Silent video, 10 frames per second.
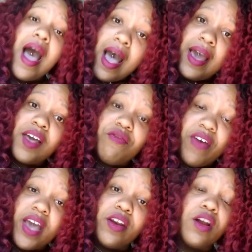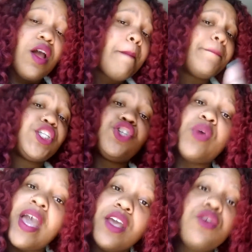I can fight her, but you
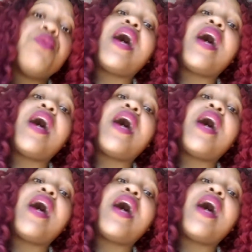can't.